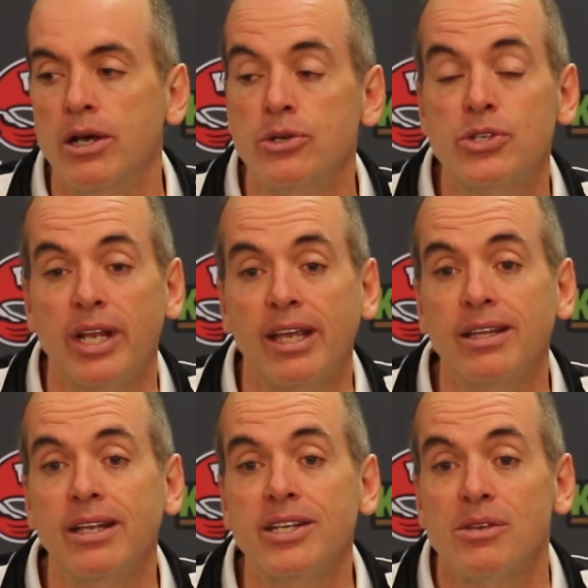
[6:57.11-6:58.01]

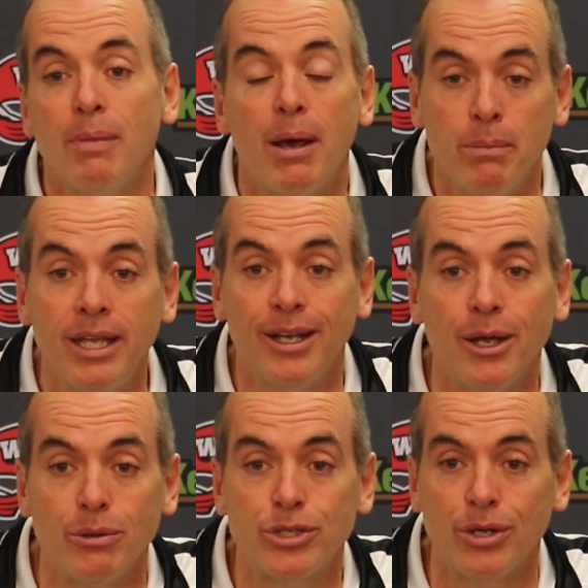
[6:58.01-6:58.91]
understand that it's about being
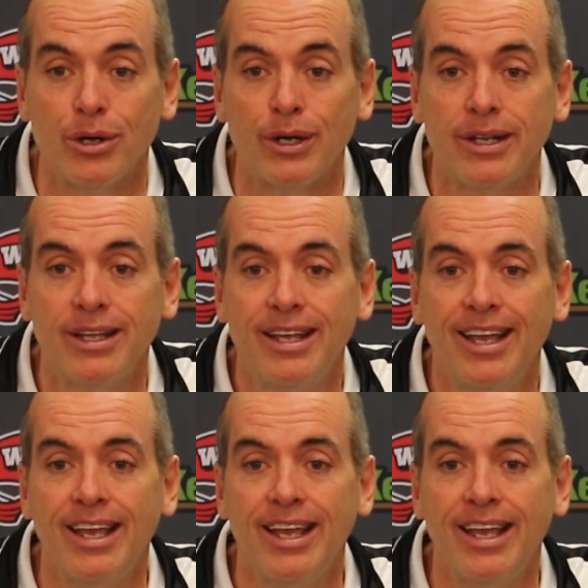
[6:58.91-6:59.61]
coached hard